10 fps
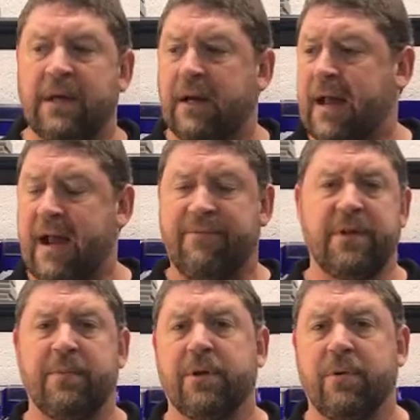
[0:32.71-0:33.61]
half of
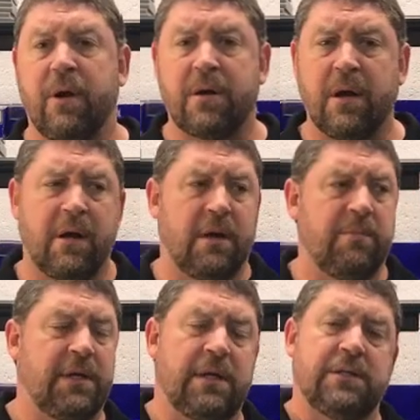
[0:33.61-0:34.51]
them are the wrong color
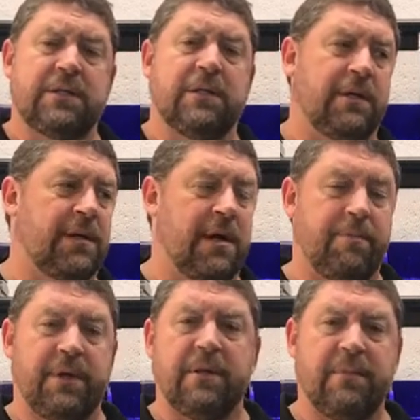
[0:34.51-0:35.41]
because, the
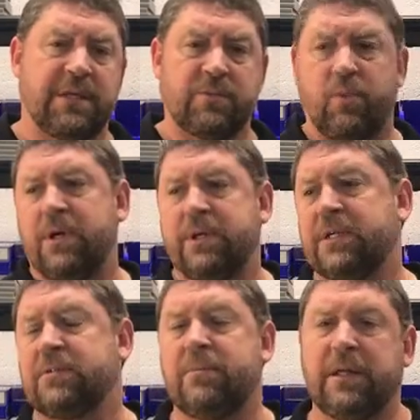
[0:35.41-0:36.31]
company that makes one
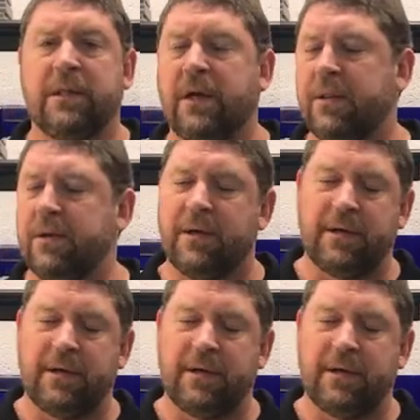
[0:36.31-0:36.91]
doesn't make the other.